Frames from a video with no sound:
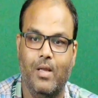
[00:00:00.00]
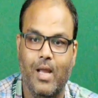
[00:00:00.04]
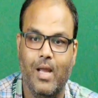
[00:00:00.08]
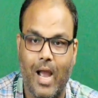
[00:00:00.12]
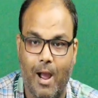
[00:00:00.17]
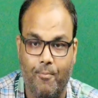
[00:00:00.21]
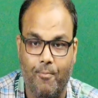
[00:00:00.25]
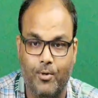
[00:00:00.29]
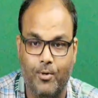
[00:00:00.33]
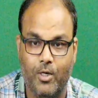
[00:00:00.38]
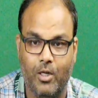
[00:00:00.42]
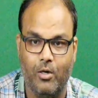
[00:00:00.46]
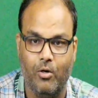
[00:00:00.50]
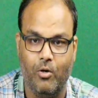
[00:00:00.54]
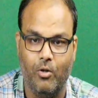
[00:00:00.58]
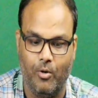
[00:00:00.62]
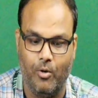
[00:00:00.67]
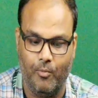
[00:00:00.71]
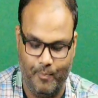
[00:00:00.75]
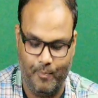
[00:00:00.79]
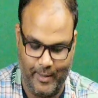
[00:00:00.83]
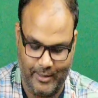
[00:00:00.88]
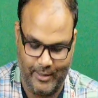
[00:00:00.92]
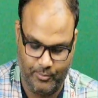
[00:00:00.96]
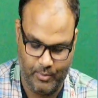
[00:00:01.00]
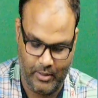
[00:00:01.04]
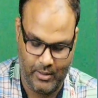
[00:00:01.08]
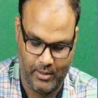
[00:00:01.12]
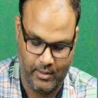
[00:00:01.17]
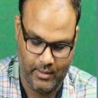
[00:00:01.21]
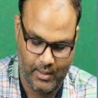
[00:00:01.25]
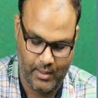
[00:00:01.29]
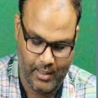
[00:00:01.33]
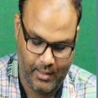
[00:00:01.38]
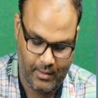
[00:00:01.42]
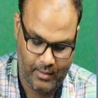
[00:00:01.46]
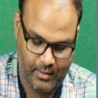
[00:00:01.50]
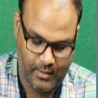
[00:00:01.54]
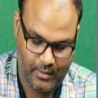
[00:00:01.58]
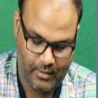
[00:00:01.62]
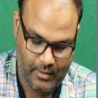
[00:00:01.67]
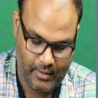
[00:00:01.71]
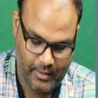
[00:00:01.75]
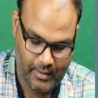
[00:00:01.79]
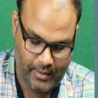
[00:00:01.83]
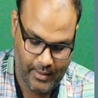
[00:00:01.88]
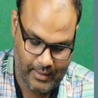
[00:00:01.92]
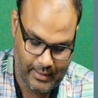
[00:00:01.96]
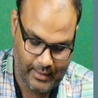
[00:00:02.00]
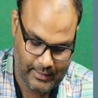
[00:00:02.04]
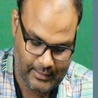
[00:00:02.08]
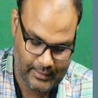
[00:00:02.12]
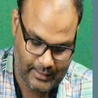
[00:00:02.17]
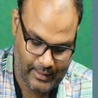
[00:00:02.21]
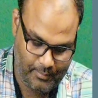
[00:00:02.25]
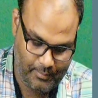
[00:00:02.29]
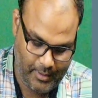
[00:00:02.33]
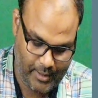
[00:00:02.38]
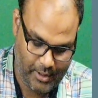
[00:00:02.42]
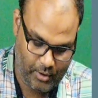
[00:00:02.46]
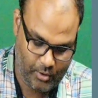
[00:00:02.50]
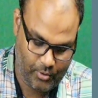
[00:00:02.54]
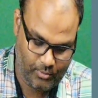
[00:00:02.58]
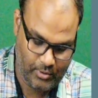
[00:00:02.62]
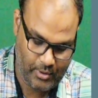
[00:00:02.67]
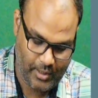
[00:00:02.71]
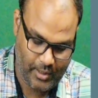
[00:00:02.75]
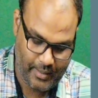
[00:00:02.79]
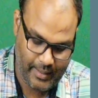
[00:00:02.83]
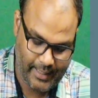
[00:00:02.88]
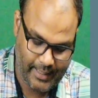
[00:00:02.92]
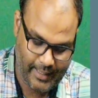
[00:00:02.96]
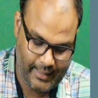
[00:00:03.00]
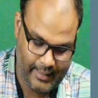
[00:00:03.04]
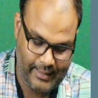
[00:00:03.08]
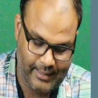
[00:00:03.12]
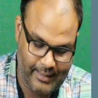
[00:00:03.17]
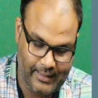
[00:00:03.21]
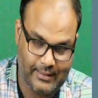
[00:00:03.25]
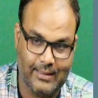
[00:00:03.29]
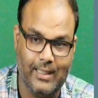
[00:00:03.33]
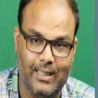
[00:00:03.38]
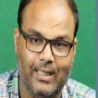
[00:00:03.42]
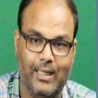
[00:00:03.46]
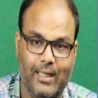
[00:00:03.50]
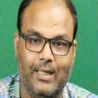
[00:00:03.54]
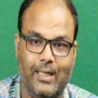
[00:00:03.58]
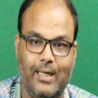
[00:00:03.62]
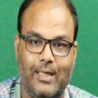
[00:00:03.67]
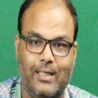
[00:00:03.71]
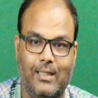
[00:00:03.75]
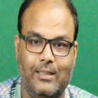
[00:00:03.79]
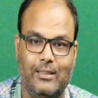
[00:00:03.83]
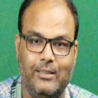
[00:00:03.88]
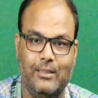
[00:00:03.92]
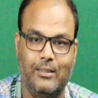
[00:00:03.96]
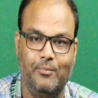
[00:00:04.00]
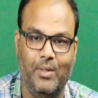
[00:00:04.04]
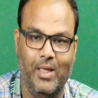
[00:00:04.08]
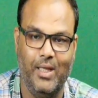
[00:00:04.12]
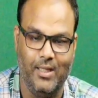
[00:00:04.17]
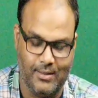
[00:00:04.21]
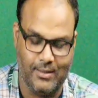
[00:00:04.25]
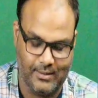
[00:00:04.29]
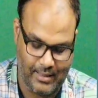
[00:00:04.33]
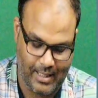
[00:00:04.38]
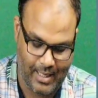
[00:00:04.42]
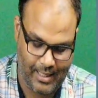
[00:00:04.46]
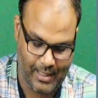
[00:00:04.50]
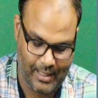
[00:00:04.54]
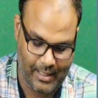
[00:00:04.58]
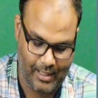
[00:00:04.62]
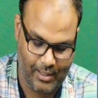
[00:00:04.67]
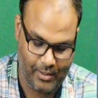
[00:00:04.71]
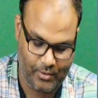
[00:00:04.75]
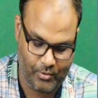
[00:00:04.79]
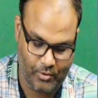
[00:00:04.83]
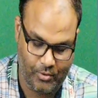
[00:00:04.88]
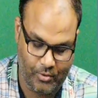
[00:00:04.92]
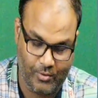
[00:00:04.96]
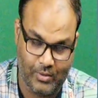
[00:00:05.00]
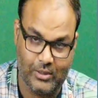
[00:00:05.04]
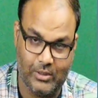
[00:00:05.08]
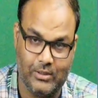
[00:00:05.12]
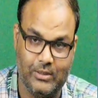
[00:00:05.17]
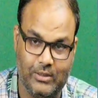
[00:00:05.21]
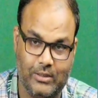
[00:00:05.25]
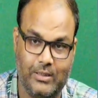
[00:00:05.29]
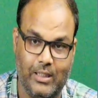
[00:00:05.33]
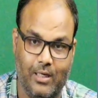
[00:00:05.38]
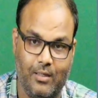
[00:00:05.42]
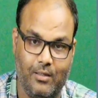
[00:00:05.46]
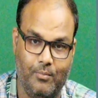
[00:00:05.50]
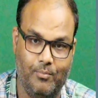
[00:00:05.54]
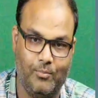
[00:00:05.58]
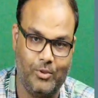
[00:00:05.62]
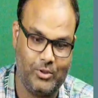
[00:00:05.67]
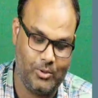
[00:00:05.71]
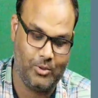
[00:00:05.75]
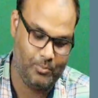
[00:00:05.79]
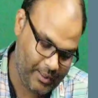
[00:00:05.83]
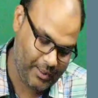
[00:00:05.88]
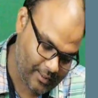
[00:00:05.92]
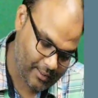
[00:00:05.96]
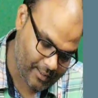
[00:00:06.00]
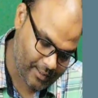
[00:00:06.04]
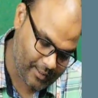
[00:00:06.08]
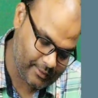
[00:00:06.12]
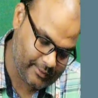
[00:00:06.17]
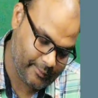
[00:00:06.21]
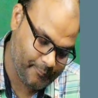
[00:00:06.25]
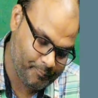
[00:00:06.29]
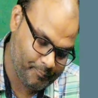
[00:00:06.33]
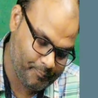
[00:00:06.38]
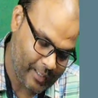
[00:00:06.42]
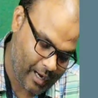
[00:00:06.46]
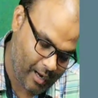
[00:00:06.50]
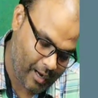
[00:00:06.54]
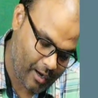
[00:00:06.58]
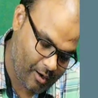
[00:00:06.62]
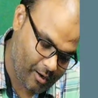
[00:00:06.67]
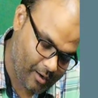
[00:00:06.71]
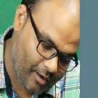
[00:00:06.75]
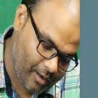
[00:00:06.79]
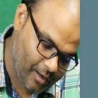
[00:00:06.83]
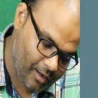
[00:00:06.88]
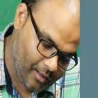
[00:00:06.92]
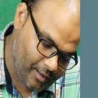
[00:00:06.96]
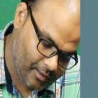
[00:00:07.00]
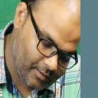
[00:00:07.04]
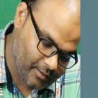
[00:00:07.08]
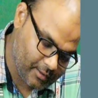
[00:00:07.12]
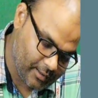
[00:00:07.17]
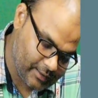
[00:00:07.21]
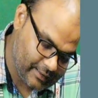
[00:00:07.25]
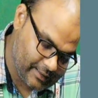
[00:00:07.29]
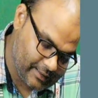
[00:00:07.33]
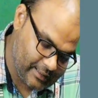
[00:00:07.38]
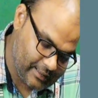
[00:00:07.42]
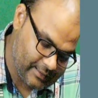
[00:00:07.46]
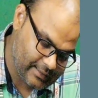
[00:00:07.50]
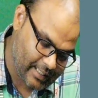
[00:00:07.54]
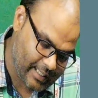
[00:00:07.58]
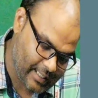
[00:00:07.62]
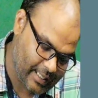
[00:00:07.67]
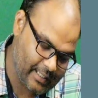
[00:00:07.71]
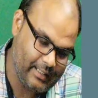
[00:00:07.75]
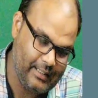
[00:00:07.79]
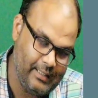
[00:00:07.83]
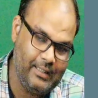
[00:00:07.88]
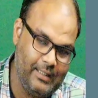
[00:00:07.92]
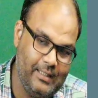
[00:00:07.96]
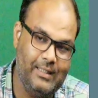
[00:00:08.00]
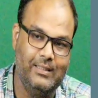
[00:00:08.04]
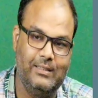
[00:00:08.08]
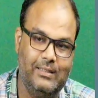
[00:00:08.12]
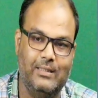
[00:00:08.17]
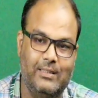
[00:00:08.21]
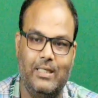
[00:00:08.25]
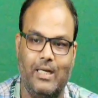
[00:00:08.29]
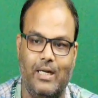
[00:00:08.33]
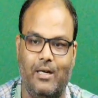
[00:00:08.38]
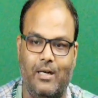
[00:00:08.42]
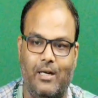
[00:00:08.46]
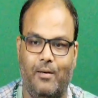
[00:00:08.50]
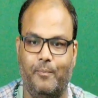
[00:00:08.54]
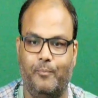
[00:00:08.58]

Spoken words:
After low pass filter it is given to the ADC. ADC means analog to digital conversion, because all other things are in digital.